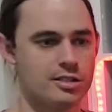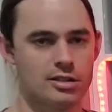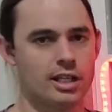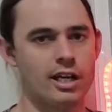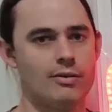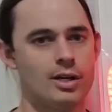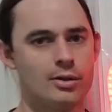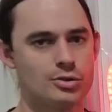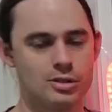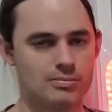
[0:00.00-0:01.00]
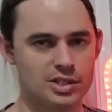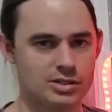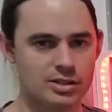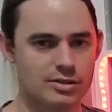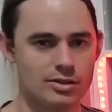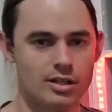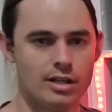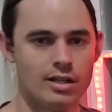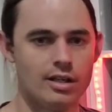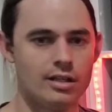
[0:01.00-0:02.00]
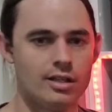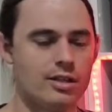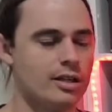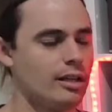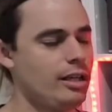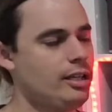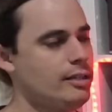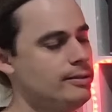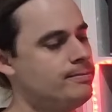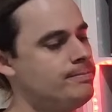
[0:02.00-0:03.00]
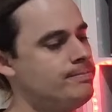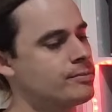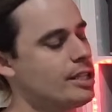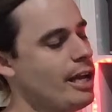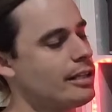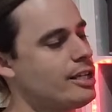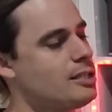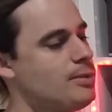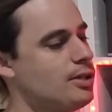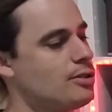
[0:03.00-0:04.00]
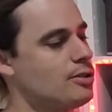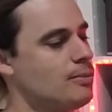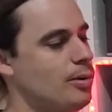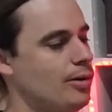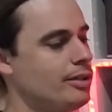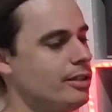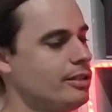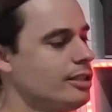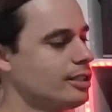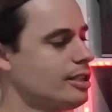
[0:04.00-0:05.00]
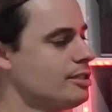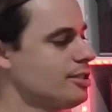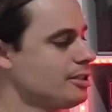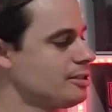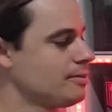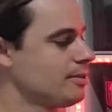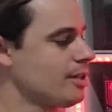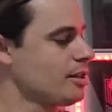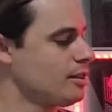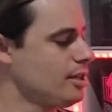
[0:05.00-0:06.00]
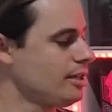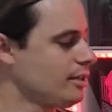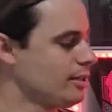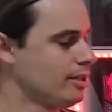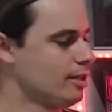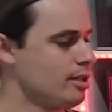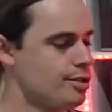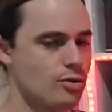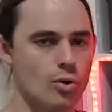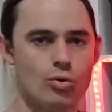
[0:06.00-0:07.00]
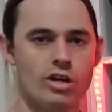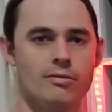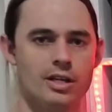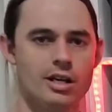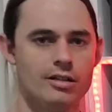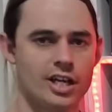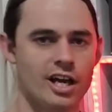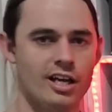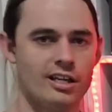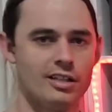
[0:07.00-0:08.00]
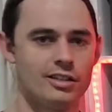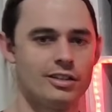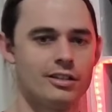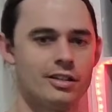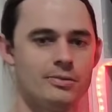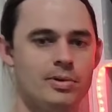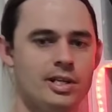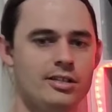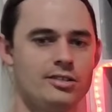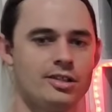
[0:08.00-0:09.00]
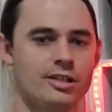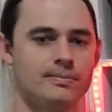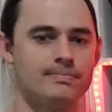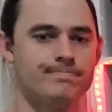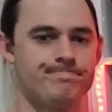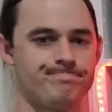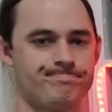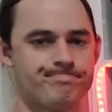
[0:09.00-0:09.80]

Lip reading: just like anyone else in business. And that leads me on to the point that, like, I think it's all going to be okay. There's been some,